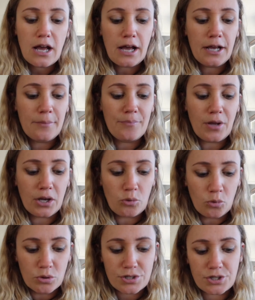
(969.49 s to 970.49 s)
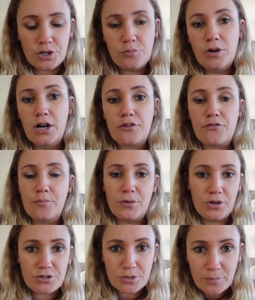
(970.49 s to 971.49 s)
Um, I also work from
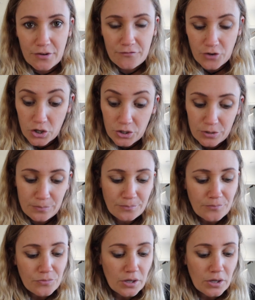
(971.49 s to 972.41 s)
notes on my phone